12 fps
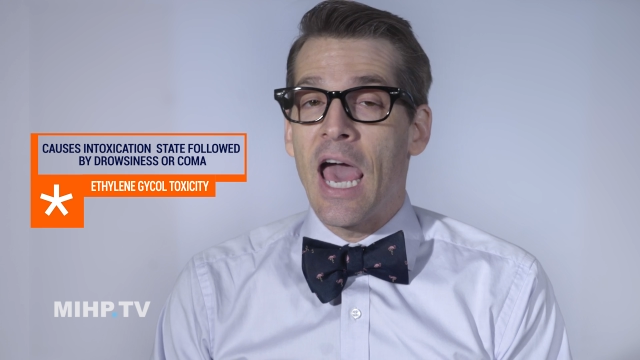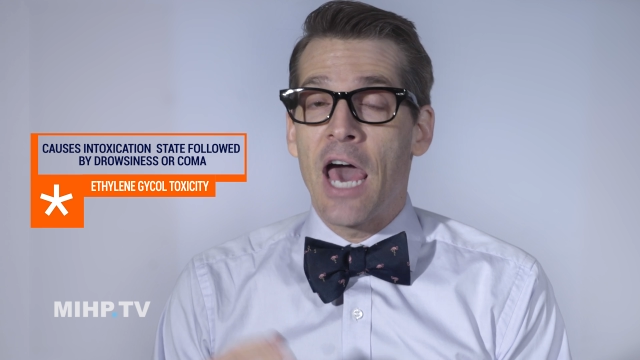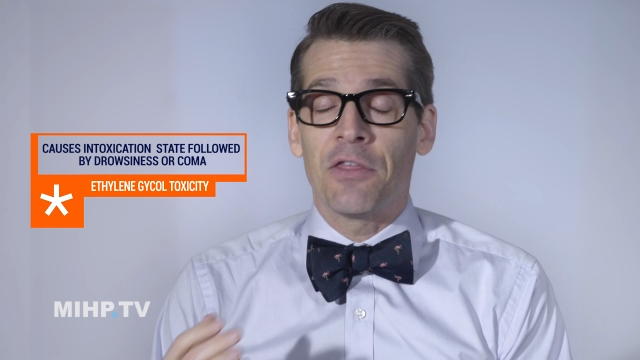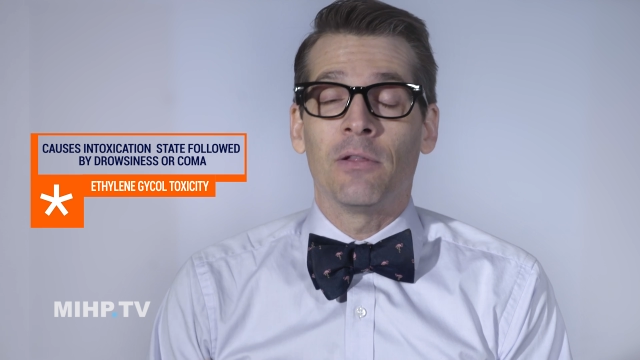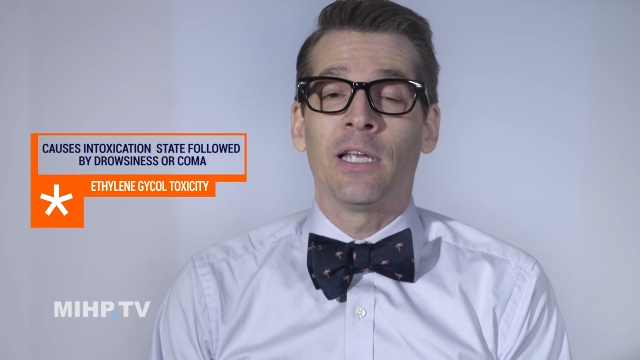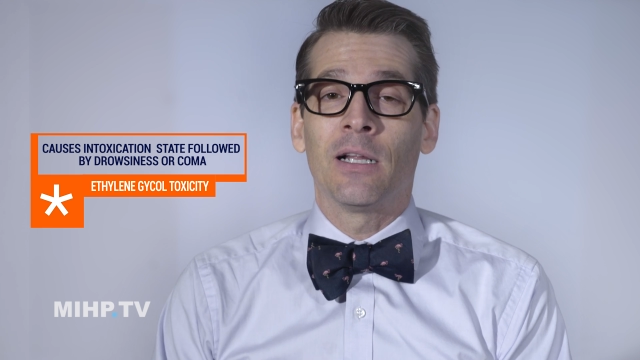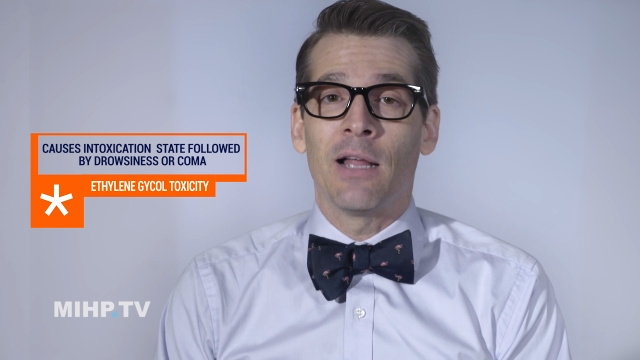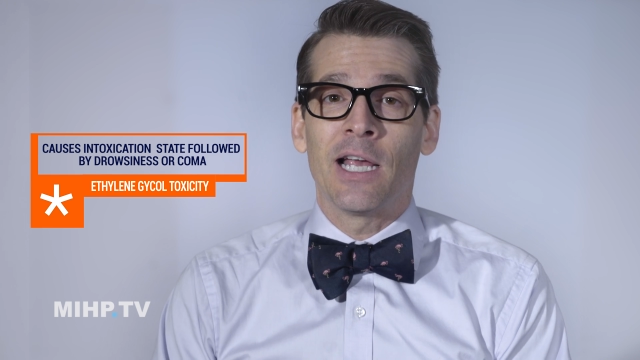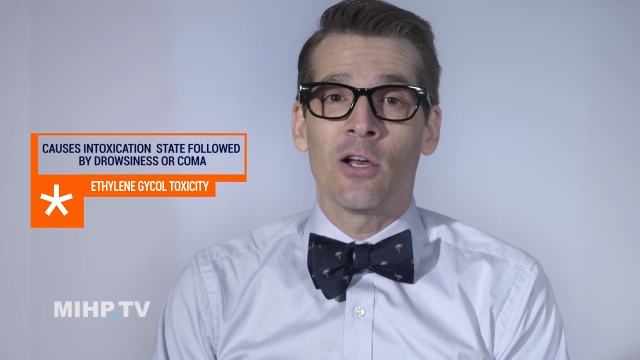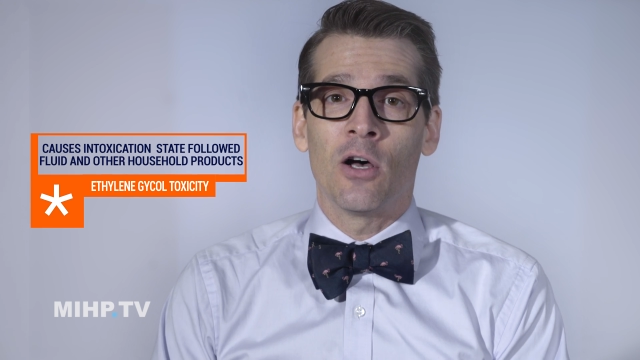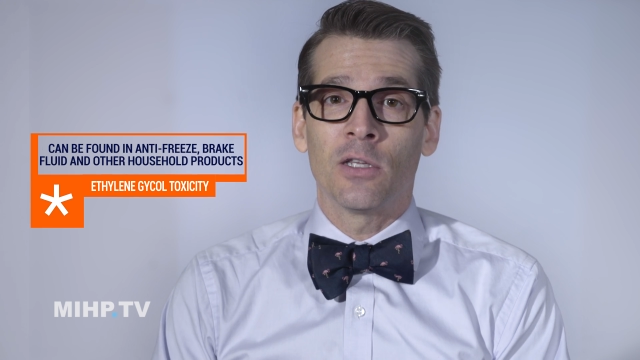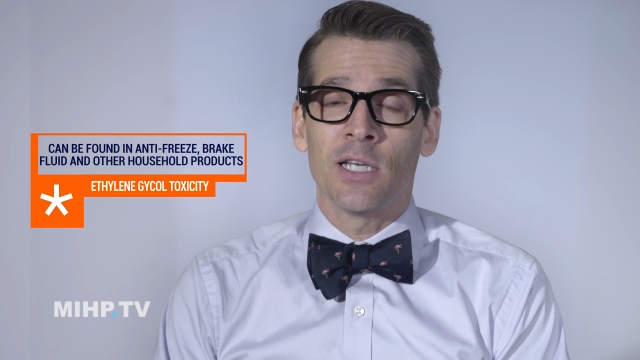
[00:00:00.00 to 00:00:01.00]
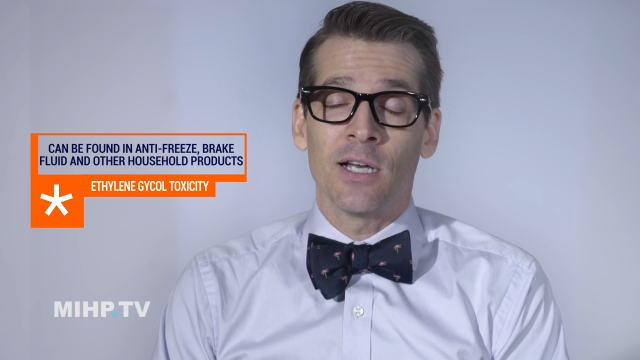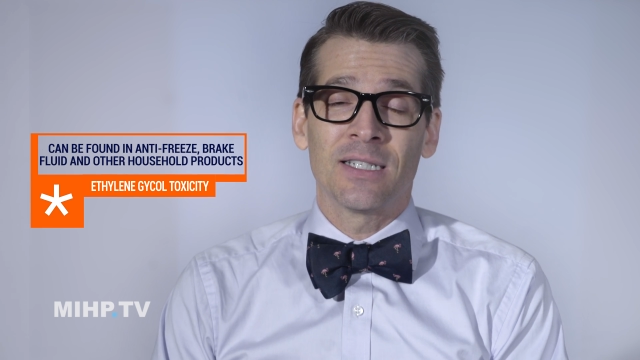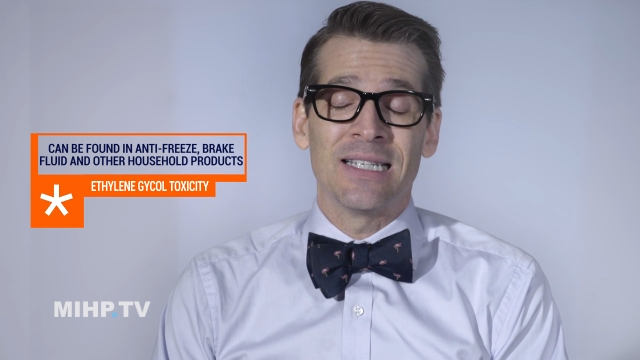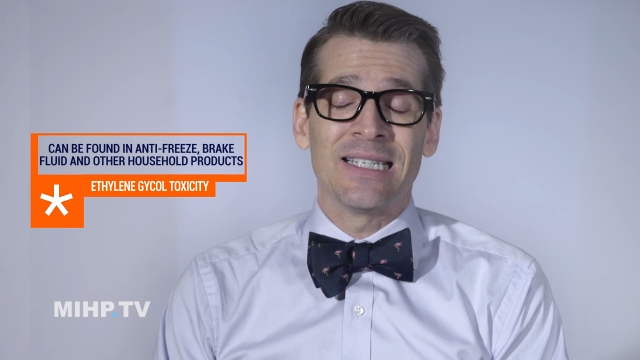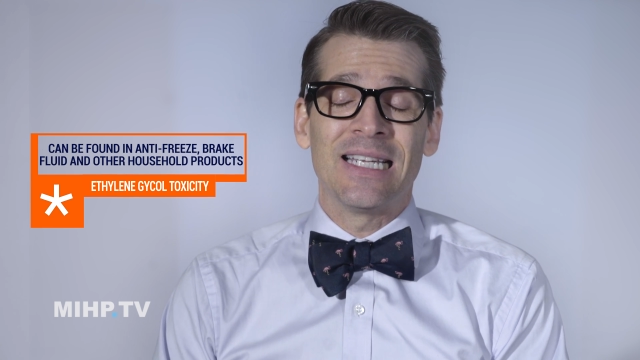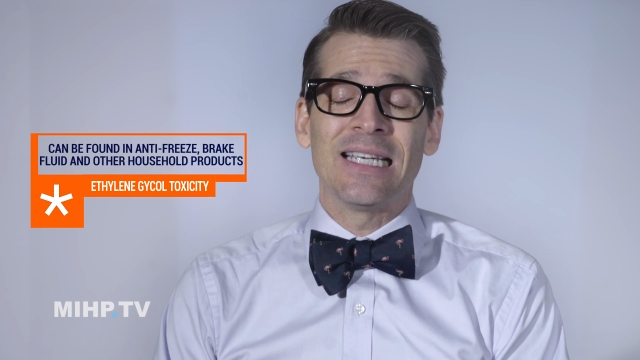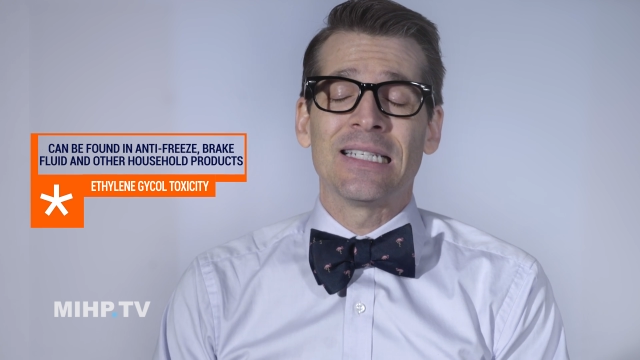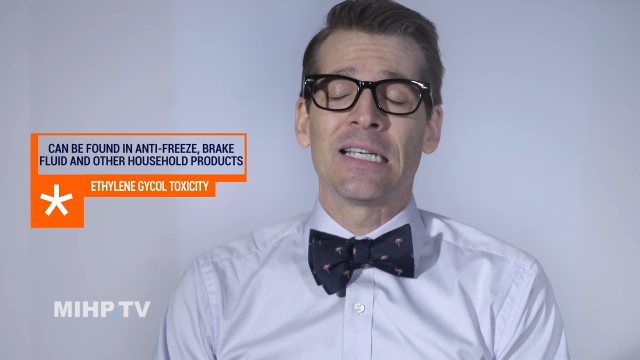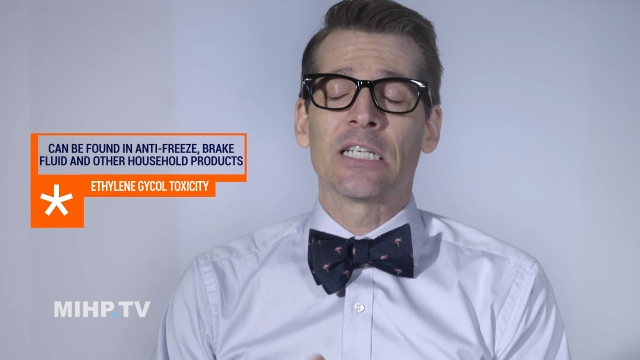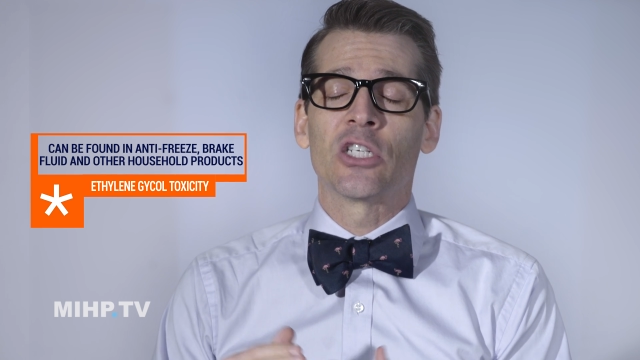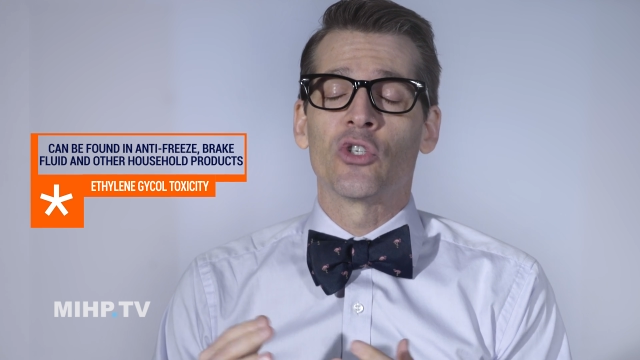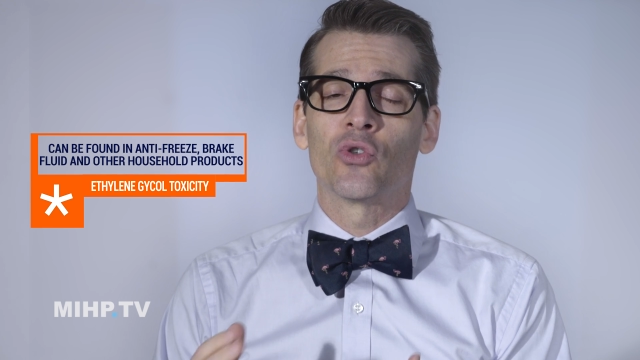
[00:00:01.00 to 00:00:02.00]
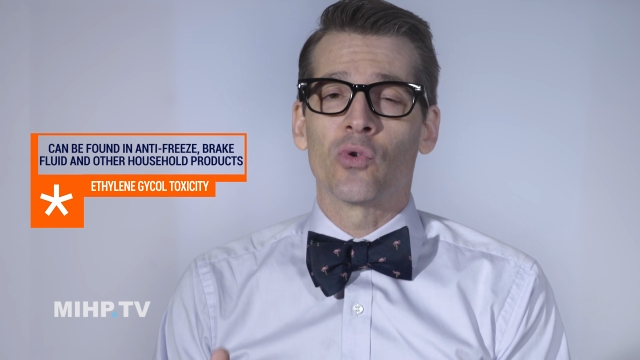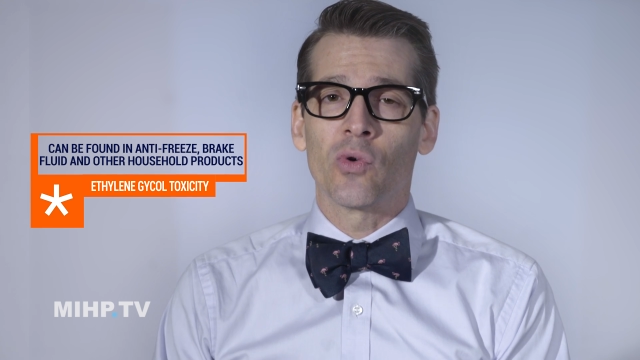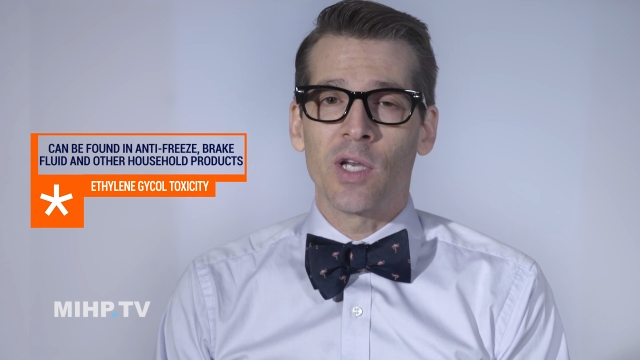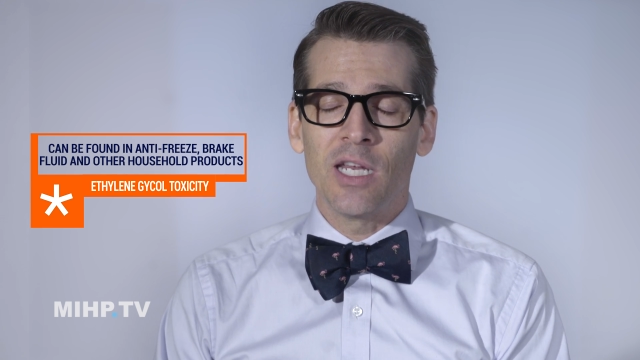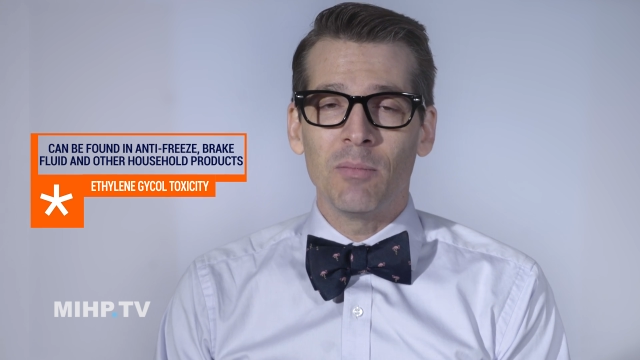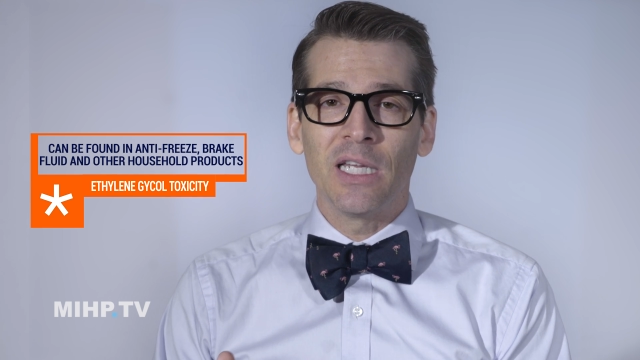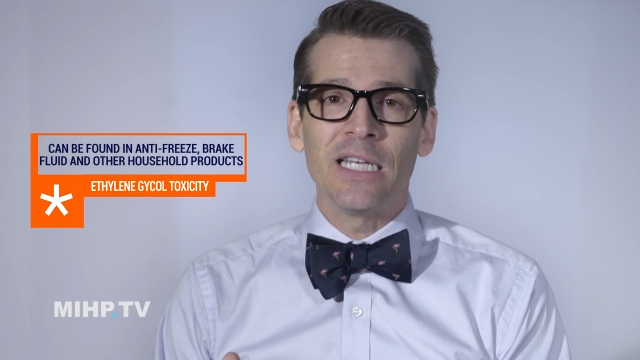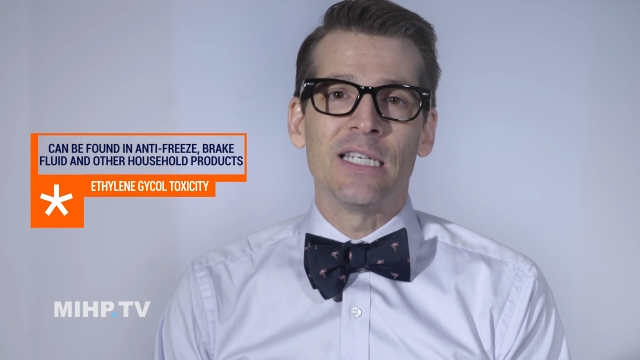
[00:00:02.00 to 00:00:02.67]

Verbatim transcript: Ethylene glycol toxicity is extremely